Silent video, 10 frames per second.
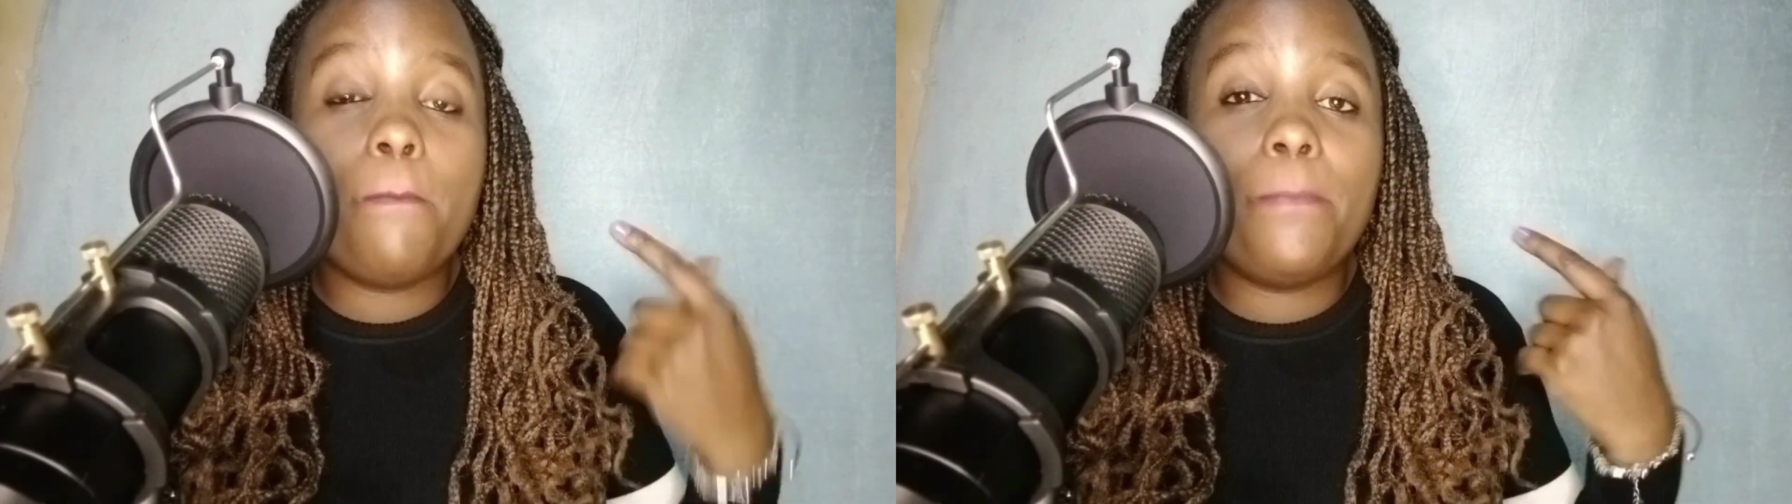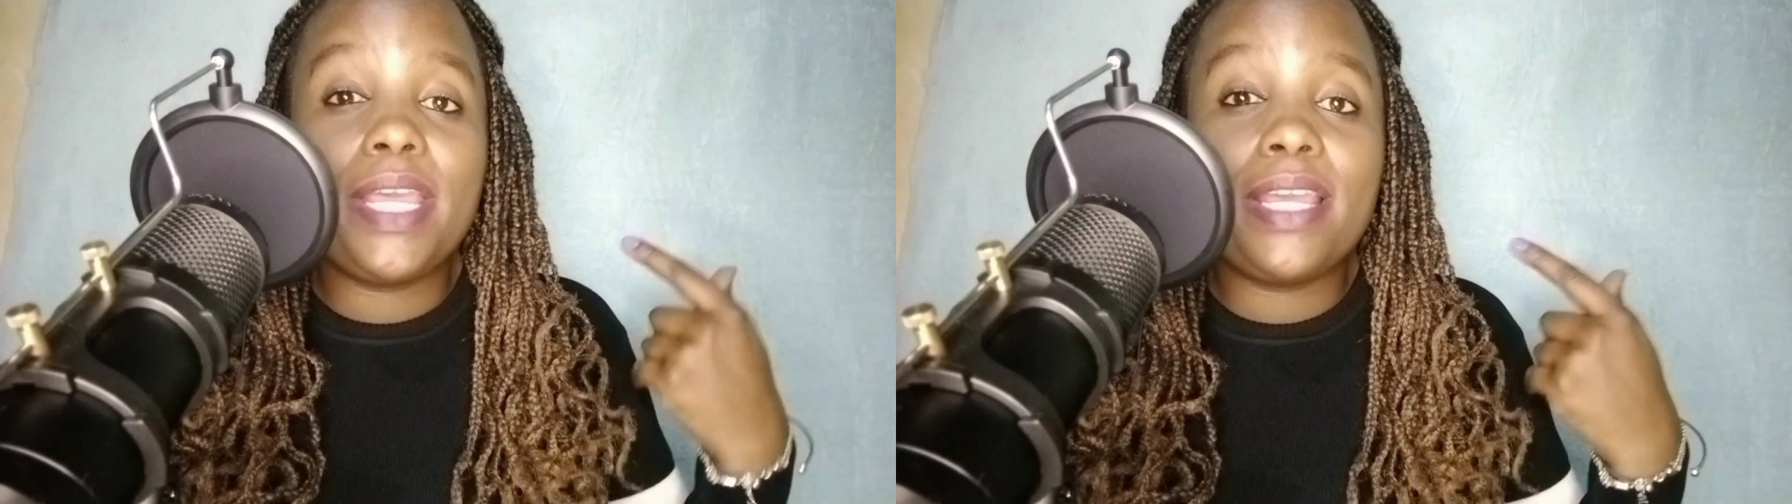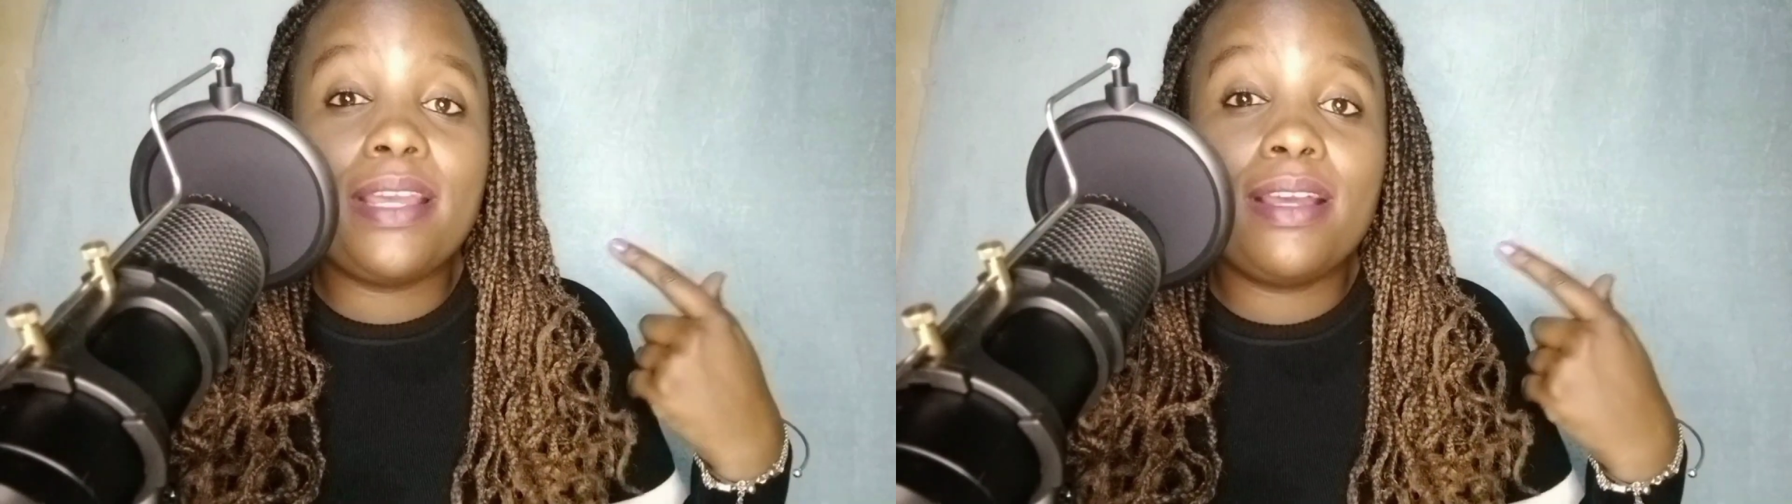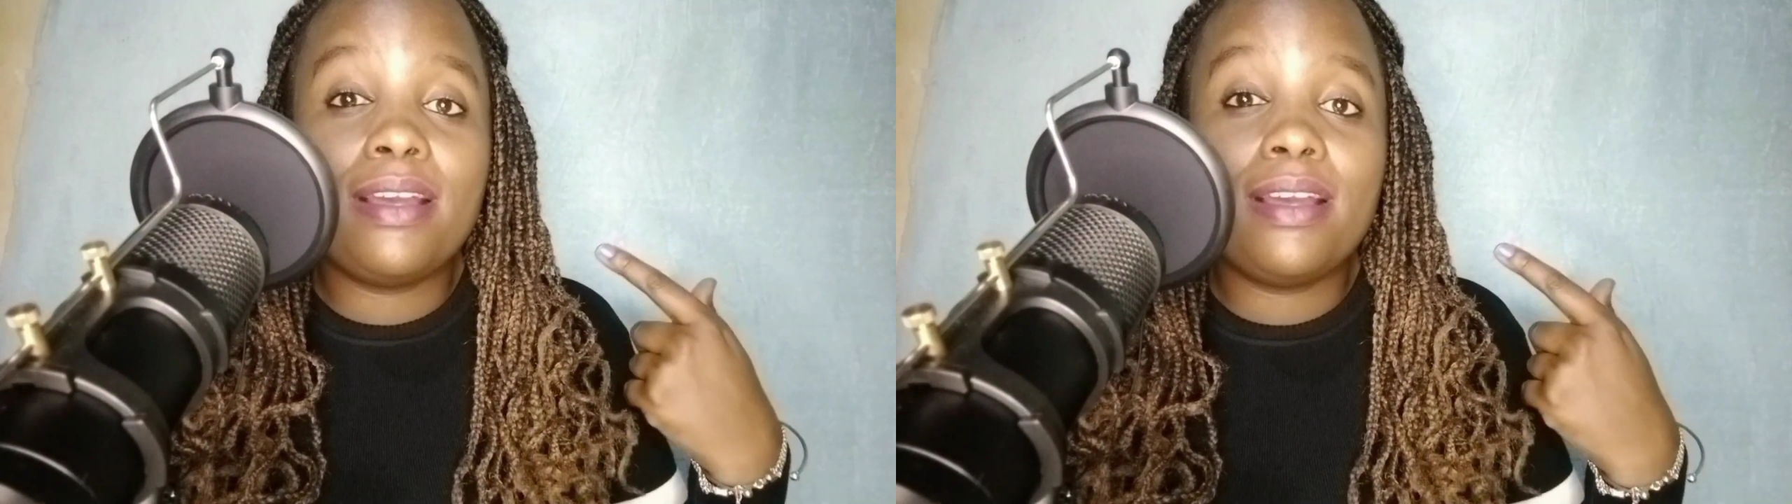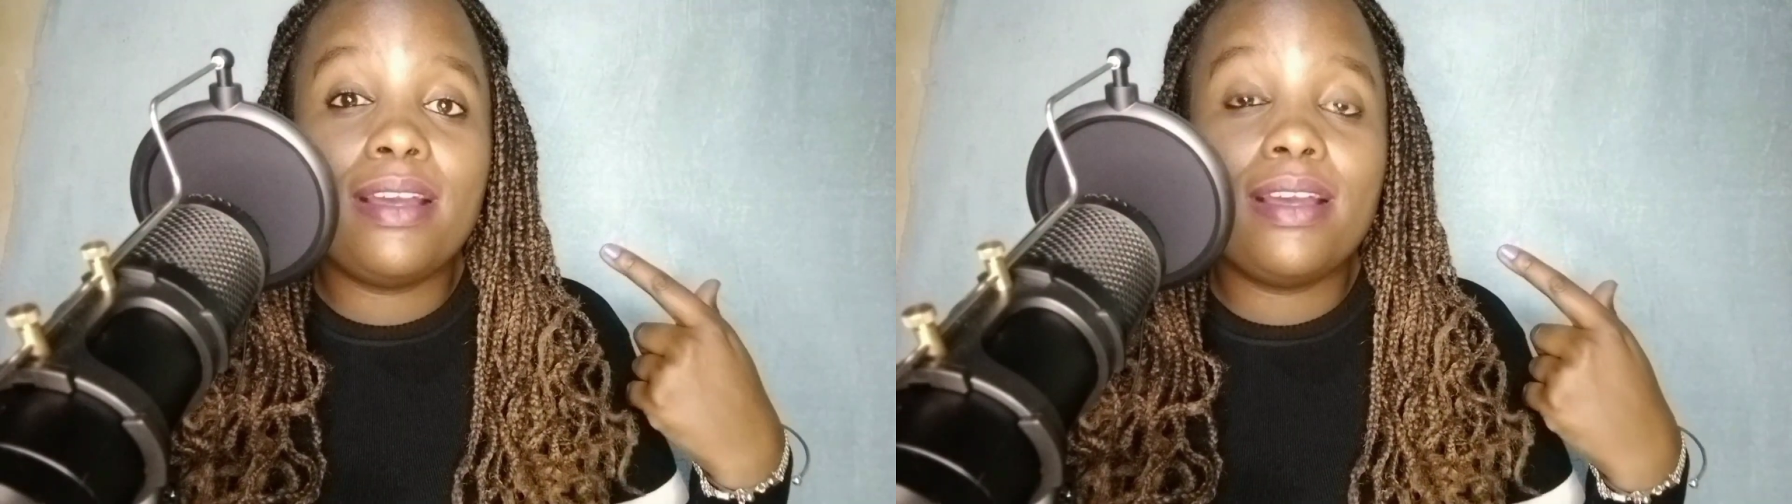
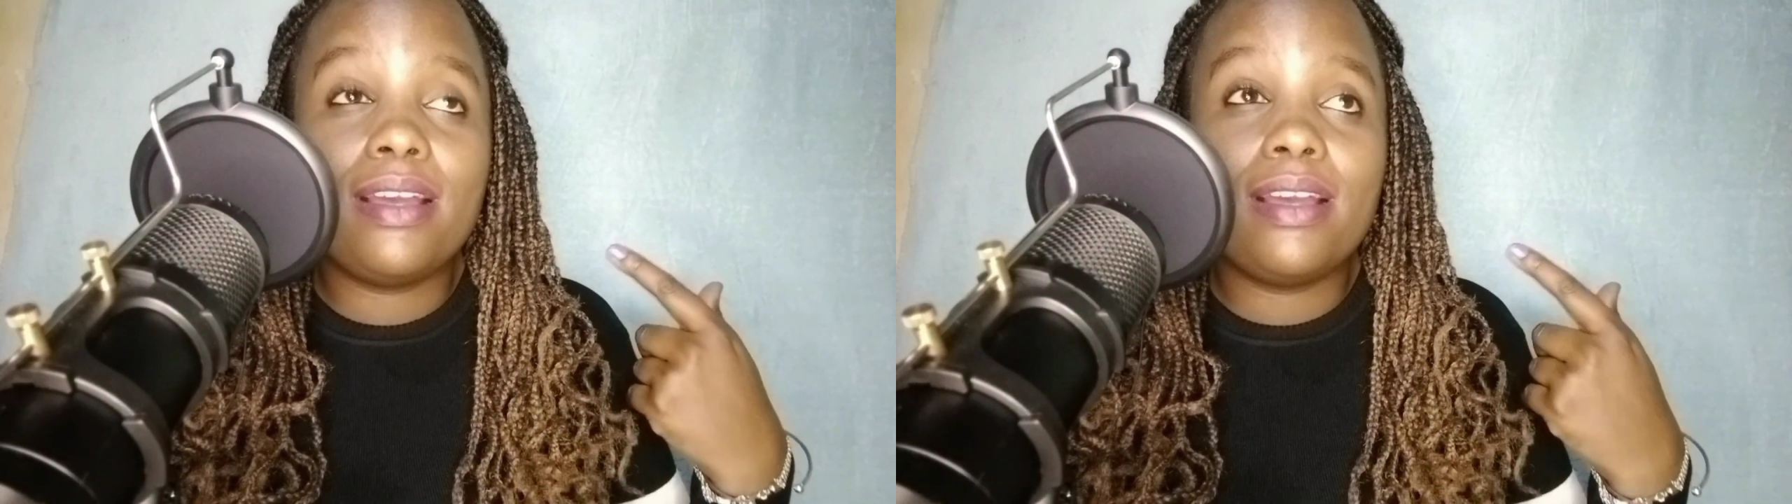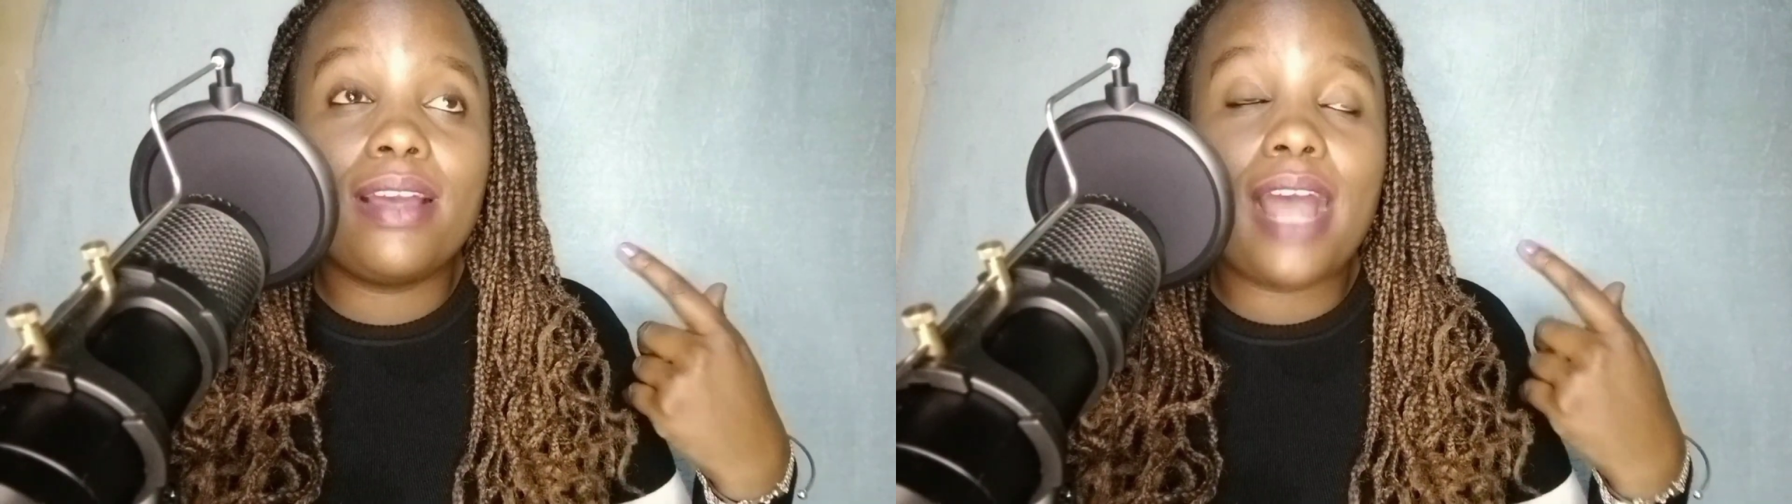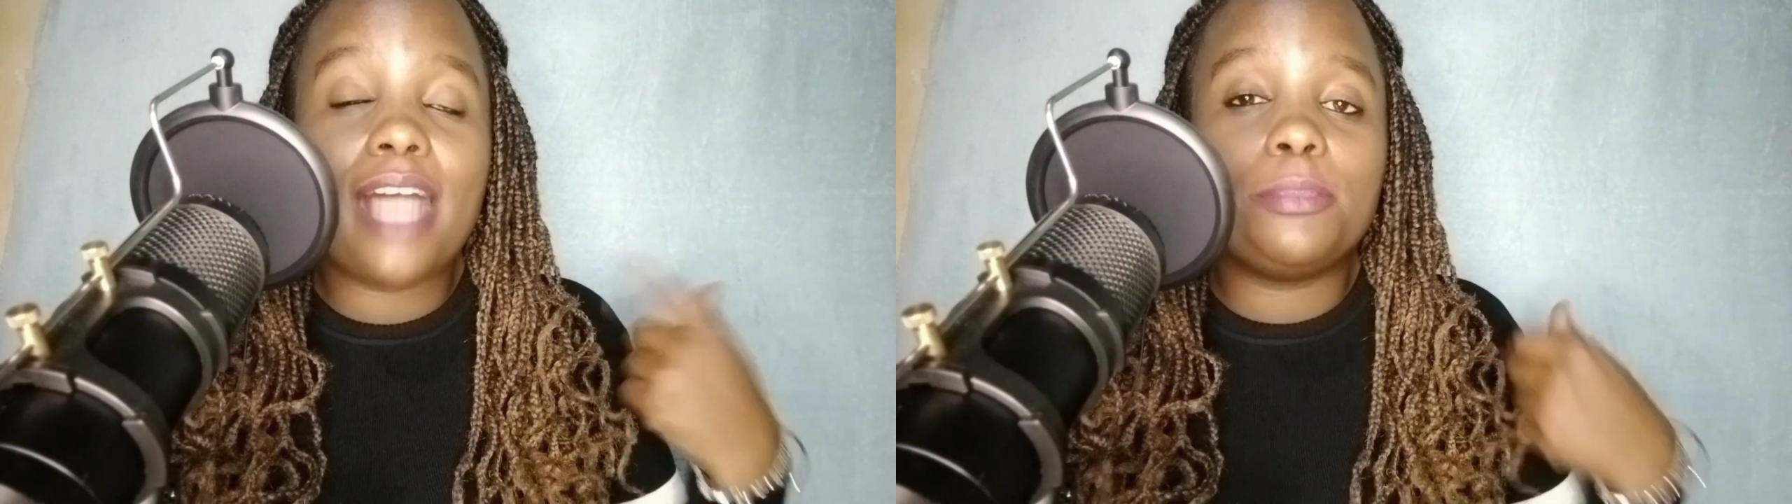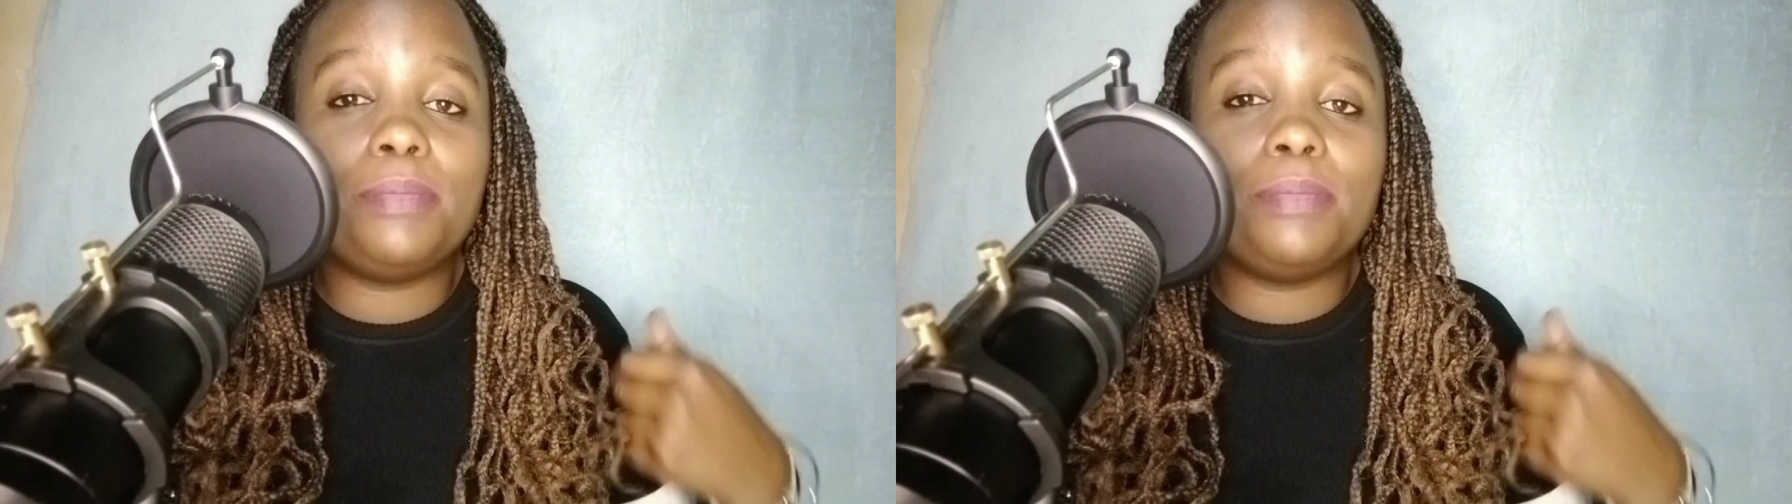being at